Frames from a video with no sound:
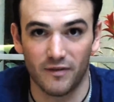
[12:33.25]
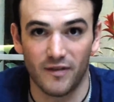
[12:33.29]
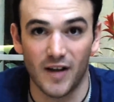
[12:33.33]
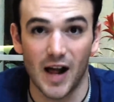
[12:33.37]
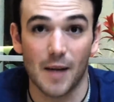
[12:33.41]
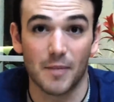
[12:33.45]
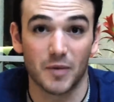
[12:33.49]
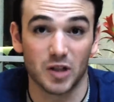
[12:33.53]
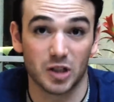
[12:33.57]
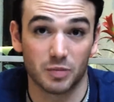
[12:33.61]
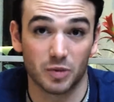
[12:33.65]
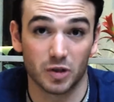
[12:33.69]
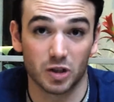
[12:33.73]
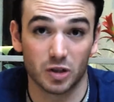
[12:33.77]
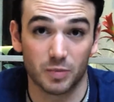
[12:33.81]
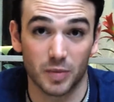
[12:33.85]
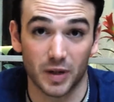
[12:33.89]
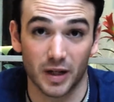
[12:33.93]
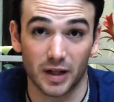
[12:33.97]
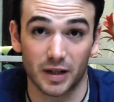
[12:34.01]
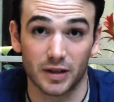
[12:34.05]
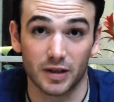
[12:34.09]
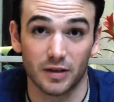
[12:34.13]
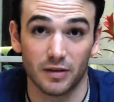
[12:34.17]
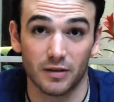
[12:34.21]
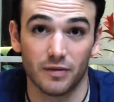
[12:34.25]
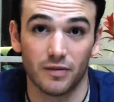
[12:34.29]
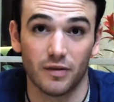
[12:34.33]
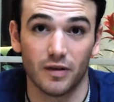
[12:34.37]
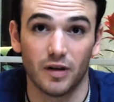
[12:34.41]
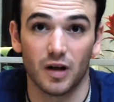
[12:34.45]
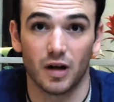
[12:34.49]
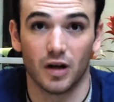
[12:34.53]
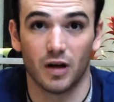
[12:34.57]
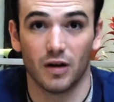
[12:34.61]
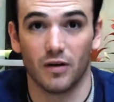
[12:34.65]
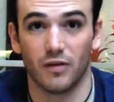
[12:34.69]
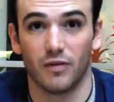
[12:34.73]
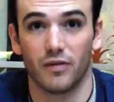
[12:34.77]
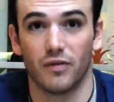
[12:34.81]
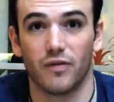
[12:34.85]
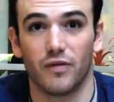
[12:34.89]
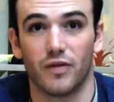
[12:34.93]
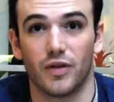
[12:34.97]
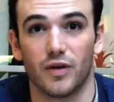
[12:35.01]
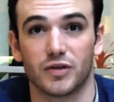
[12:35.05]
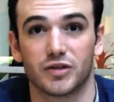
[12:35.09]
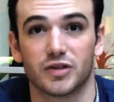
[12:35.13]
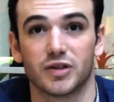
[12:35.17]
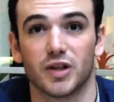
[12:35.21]
the family's perspective of
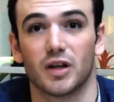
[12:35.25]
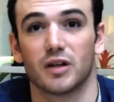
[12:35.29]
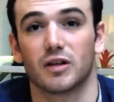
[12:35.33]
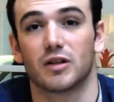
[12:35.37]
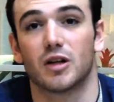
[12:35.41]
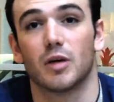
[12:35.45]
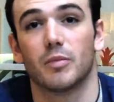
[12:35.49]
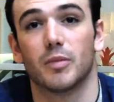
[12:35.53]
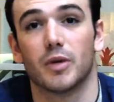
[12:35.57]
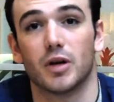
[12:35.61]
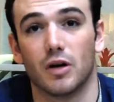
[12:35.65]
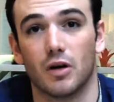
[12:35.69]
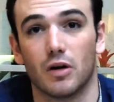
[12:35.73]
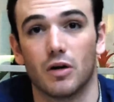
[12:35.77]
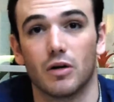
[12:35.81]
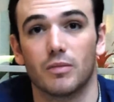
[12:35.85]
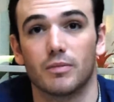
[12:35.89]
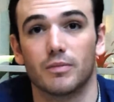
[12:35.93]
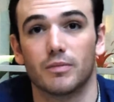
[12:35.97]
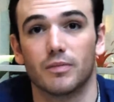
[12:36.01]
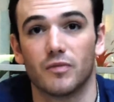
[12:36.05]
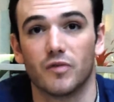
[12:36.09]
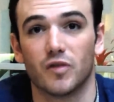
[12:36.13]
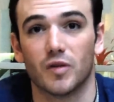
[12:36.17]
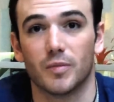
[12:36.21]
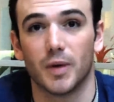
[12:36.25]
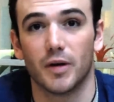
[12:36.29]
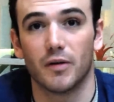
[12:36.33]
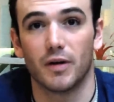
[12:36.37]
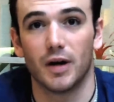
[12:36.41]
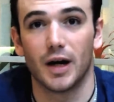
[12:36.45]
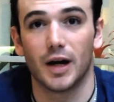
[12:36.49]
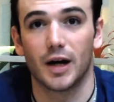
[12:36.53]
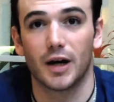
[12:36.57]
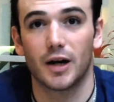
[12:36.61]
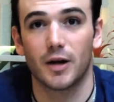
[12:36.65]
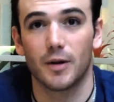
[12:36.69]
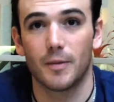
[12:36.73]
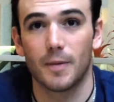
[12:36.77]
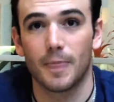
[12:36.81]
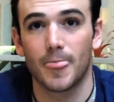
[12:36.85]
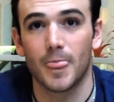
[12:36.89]
their son coming home from Iraq.